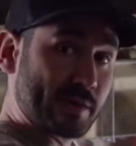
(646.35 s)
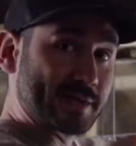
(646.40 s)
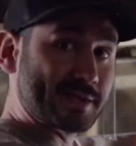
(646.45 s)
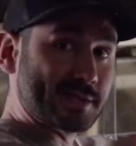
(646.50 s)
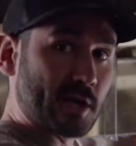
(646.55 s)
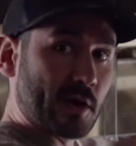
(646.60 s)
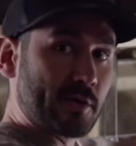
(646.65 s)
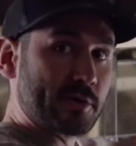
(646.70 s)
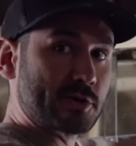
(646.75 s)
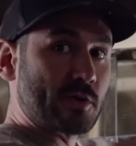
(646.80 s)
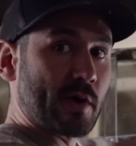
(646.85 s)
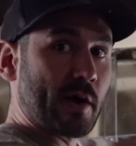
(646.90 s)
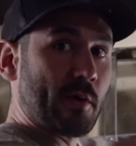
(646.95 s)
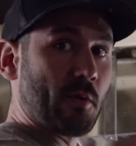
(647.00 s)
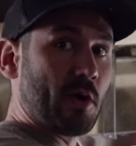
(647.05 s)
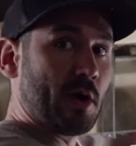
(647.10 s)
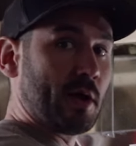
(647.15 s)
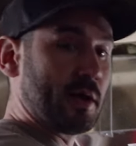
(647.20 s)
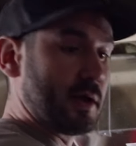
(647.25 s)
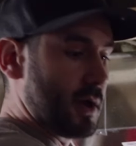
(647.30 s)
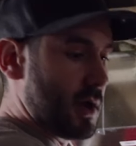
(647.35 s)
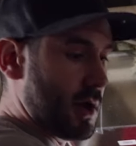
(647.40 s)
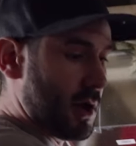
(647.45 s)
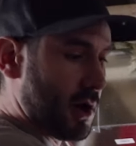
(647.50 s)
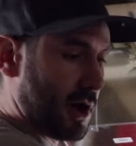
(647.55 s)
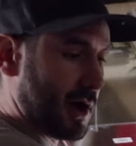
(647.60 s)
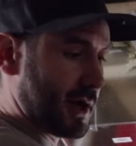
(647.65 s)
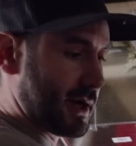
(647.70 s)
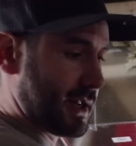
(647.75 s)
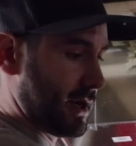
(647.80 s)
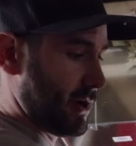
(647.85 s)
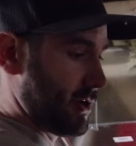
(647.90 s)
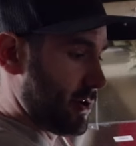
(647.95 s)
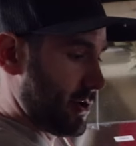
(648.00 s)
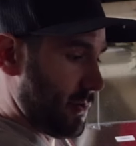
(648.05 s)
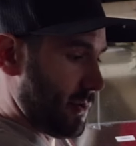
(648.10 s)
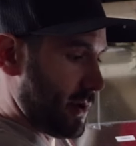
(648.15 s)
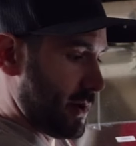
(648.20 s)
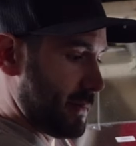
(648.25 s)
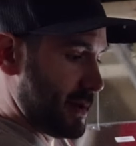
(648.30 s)
you install the drywall on here,
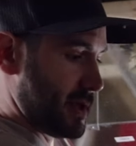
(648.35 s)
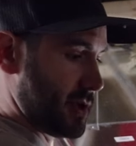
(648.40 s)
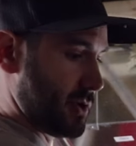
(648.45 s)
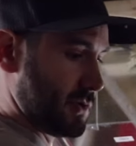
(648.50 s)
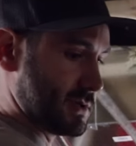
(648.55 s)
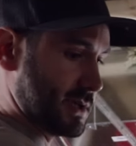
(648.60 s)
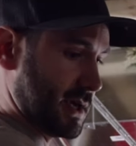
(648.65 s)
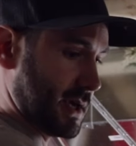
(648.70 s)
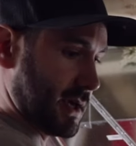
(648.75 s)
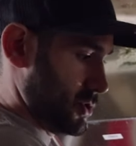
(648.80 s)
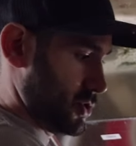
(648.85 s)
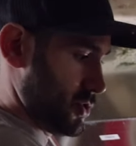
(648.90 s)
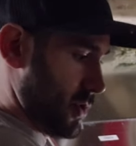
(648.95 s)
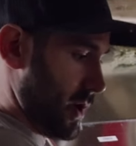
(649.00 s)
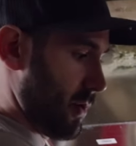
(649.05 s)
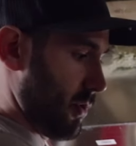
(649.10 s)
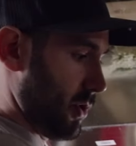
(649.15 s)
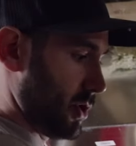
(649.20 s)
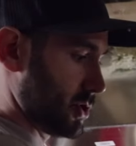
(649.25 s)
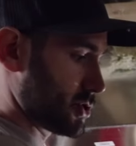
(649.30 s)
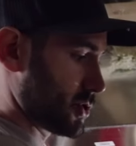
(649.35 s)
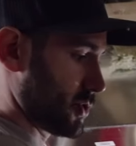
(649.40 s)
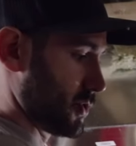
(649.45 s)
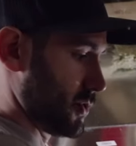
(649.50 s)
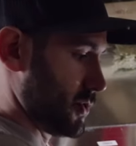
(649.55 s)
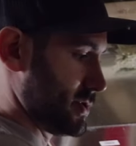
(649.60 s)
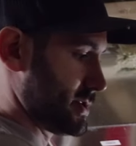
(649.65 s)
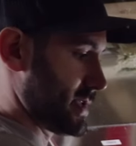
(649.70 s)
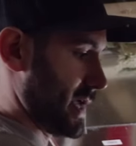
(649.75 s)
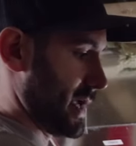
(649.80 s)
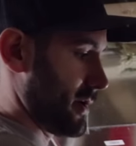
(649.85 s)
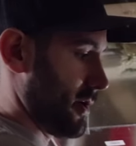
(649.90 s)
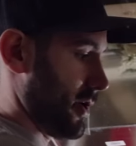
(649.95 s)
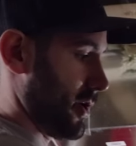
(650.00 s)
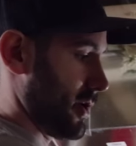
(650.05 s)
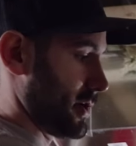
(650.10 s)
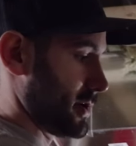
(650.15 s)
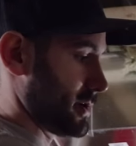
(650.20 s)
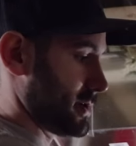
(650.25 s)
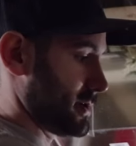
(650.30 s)
you want to be using drywall screws that
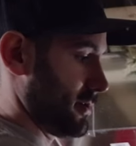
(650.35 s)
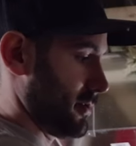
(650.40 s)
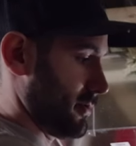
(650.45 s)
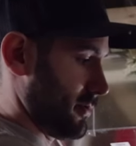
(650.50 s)
are